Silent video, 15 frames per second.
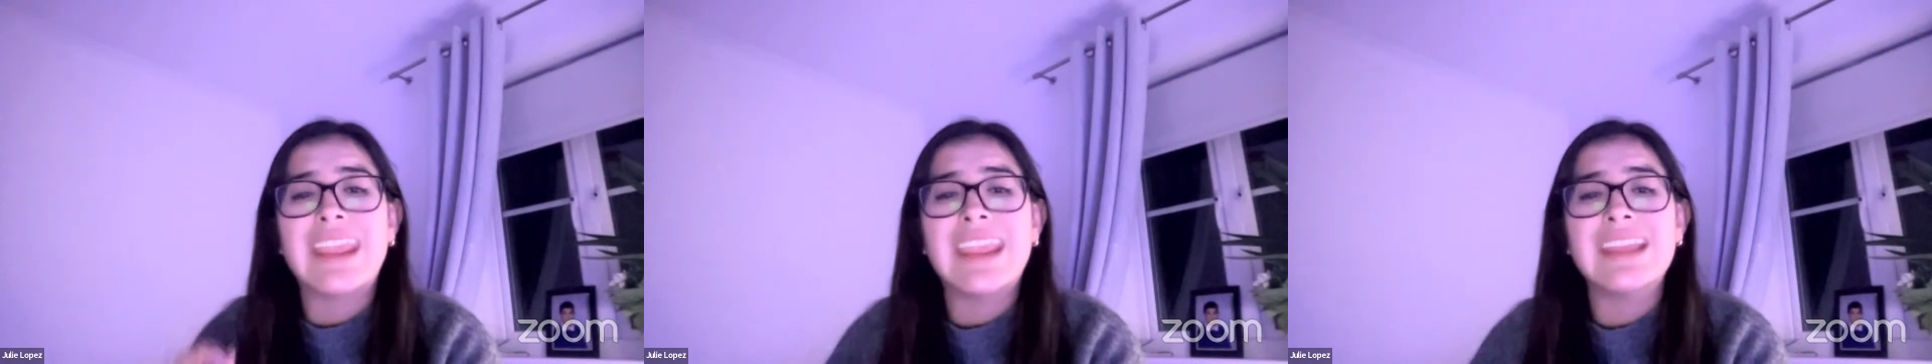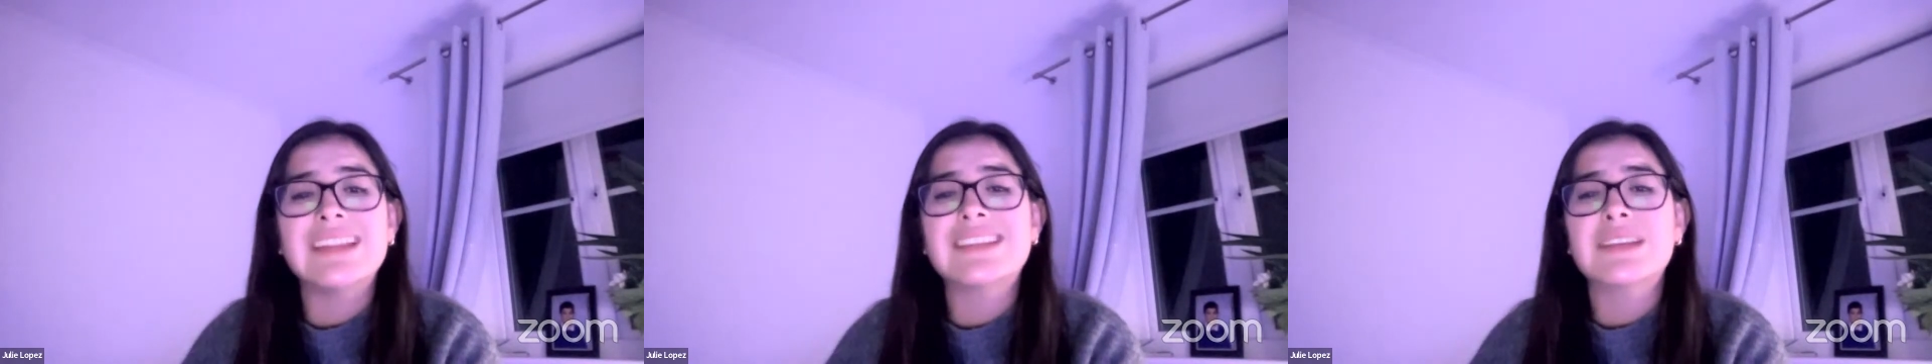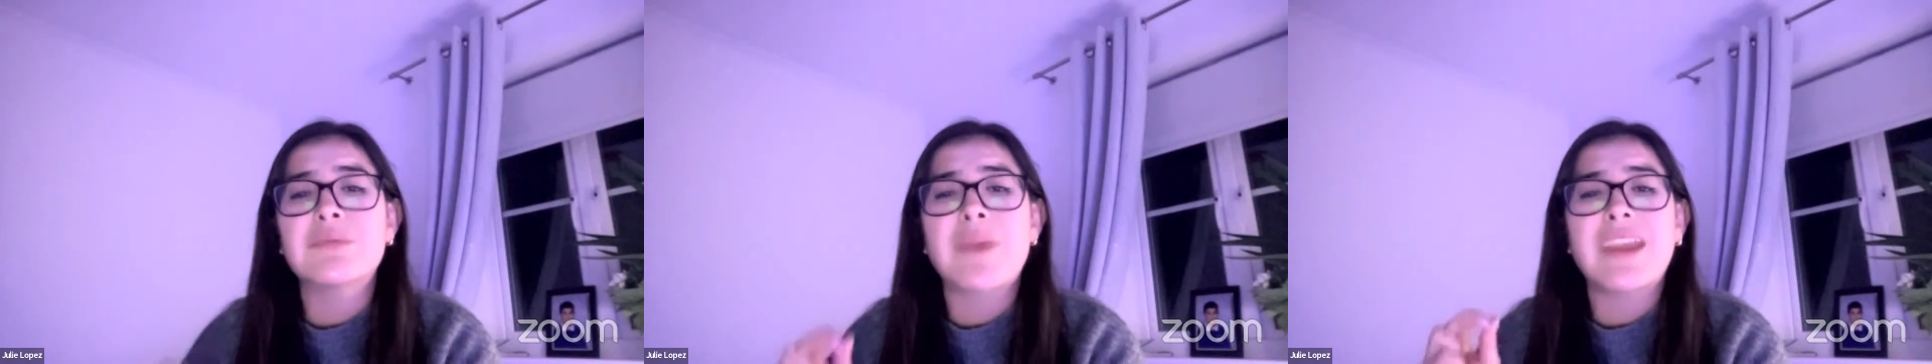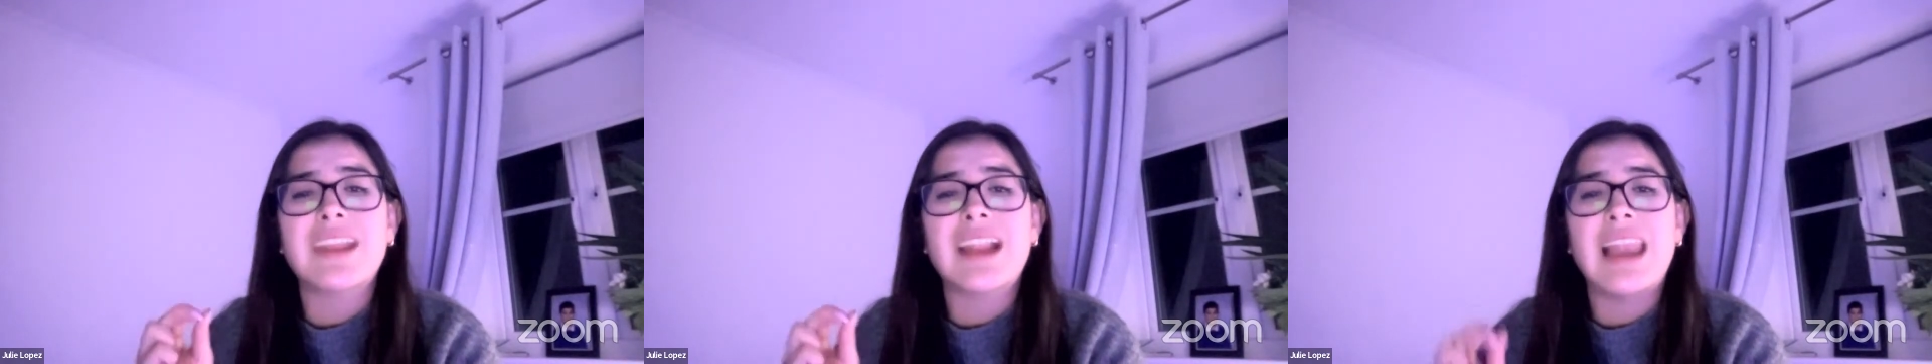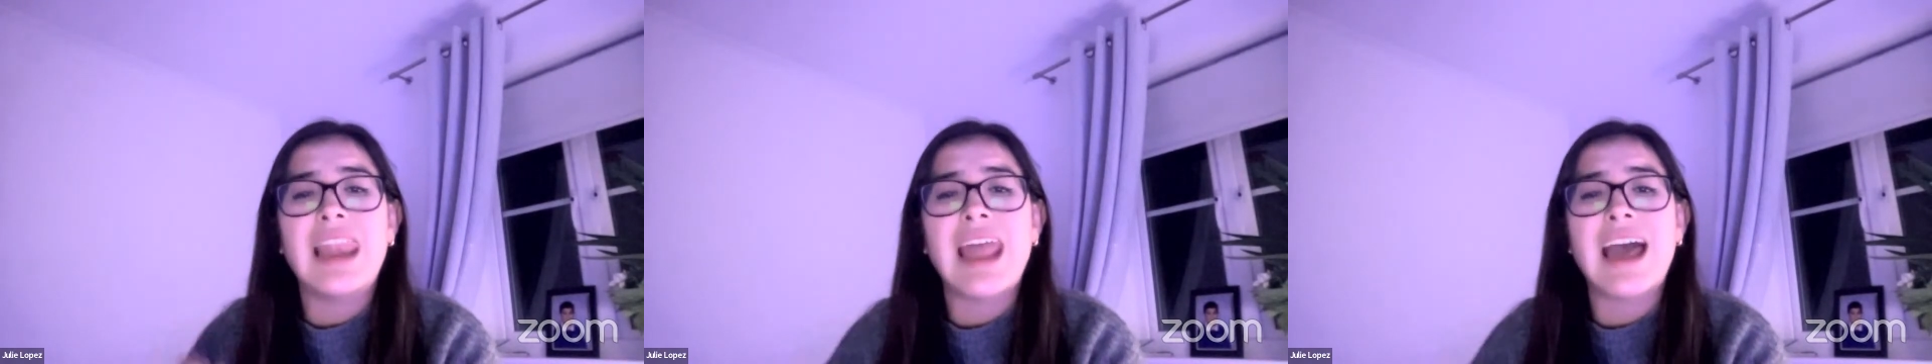
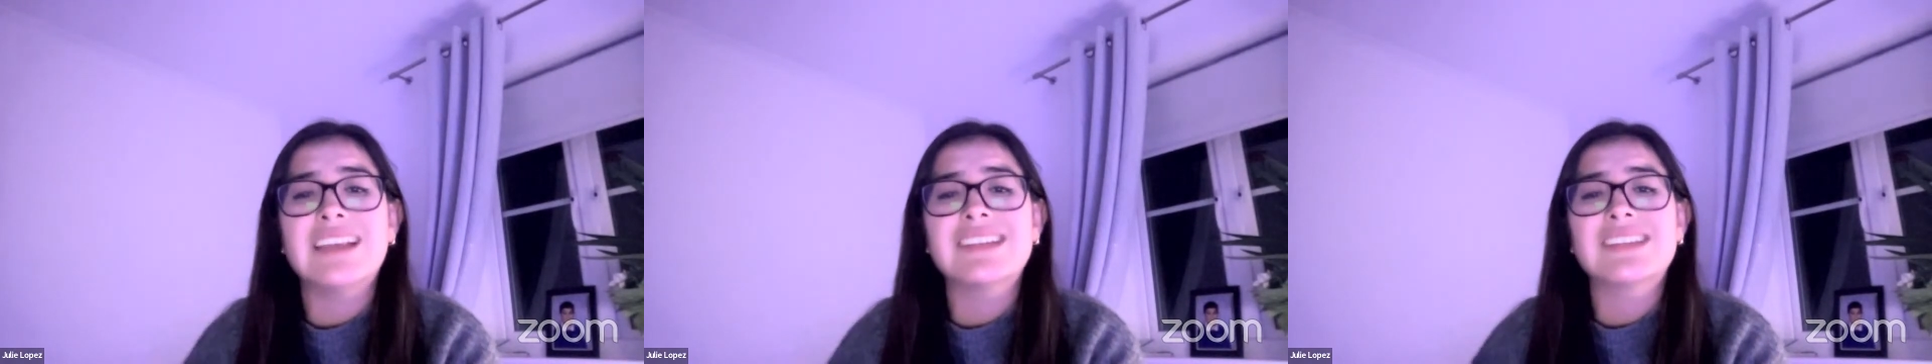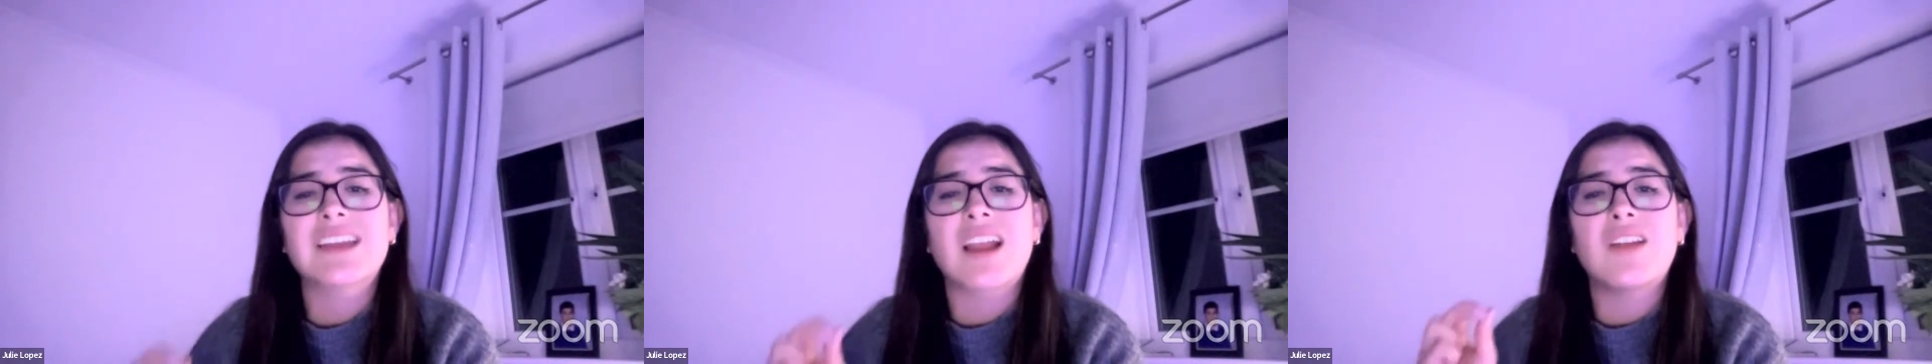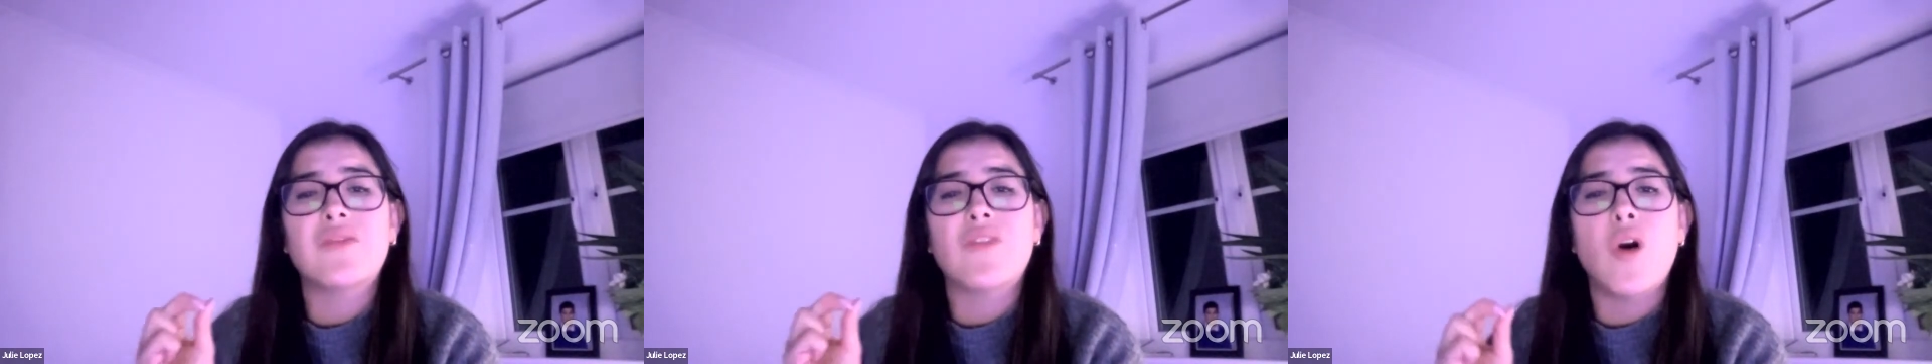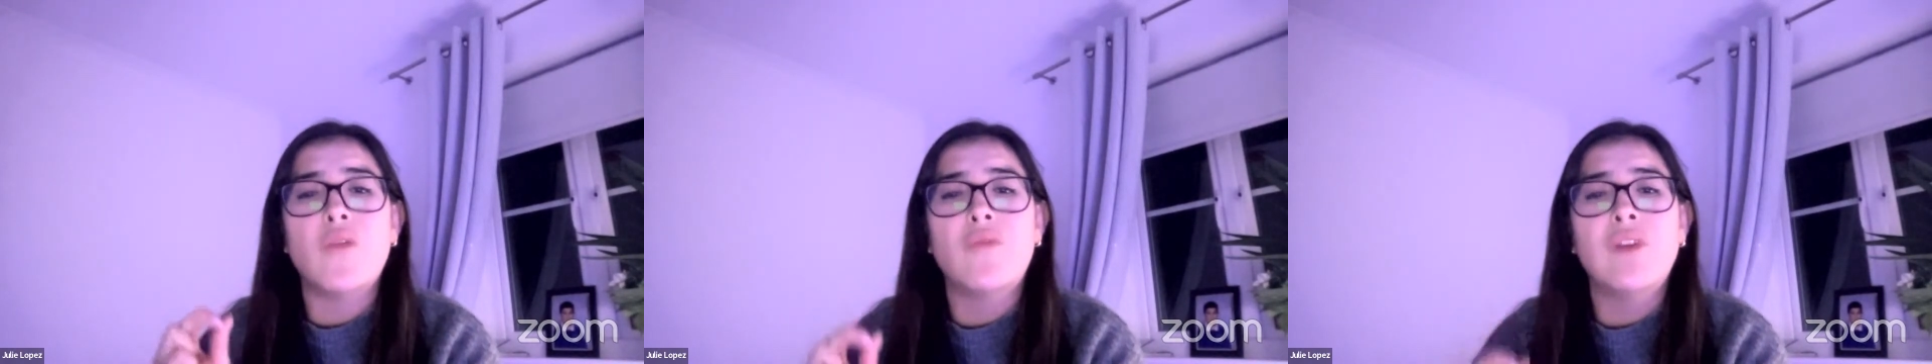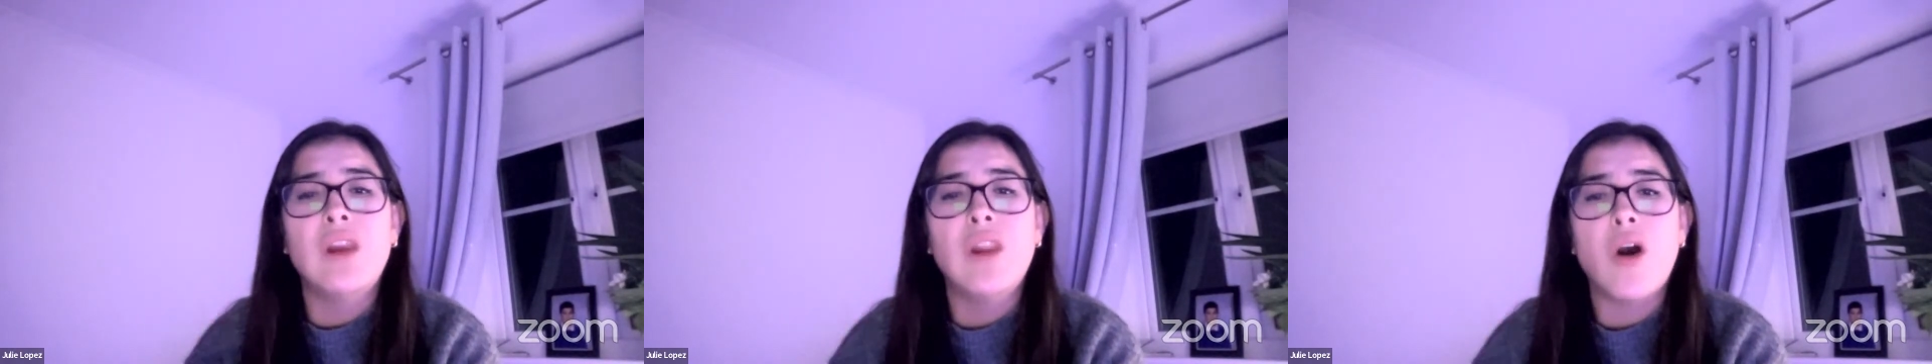intimate lifestyle
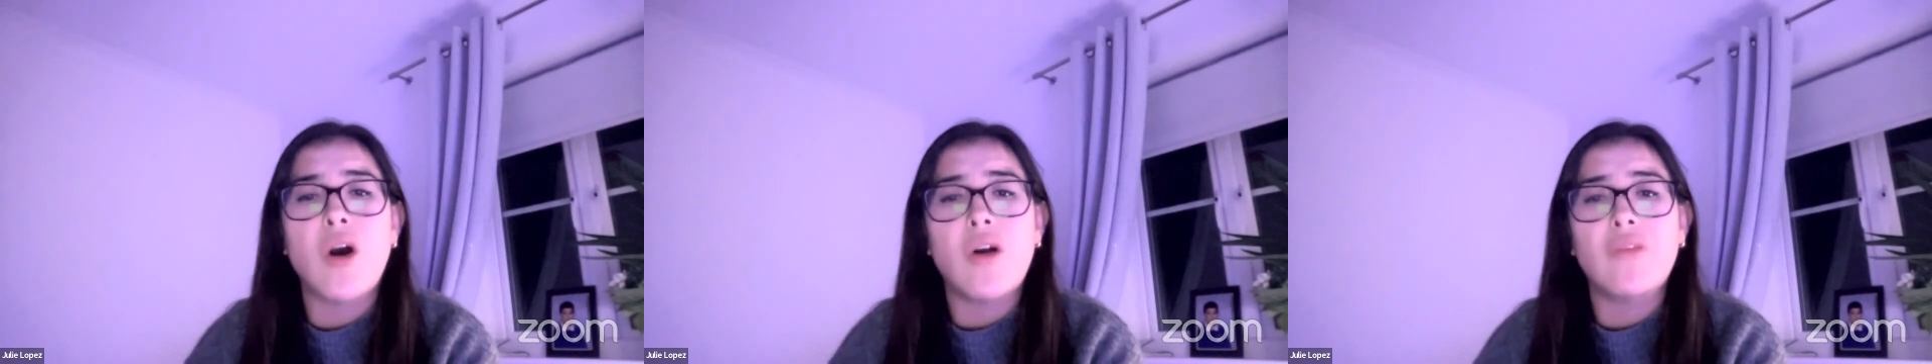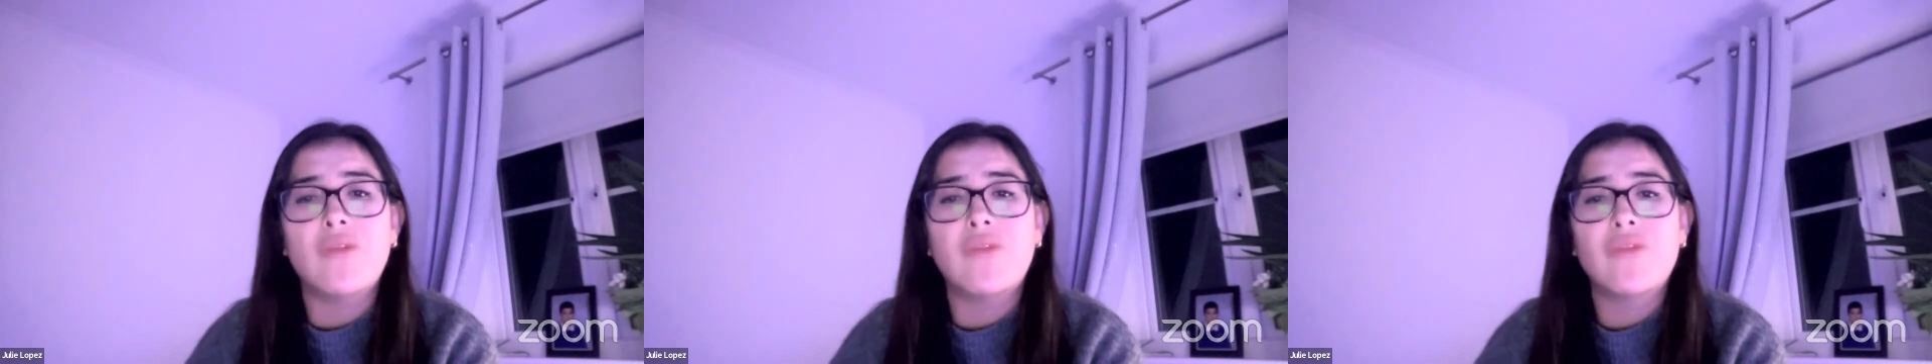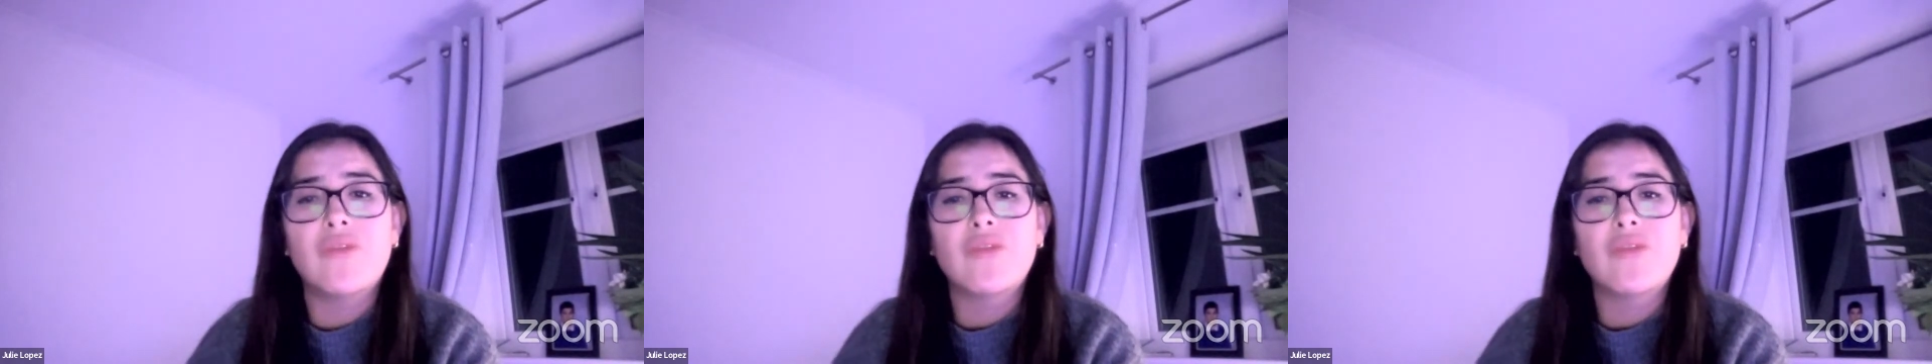of love.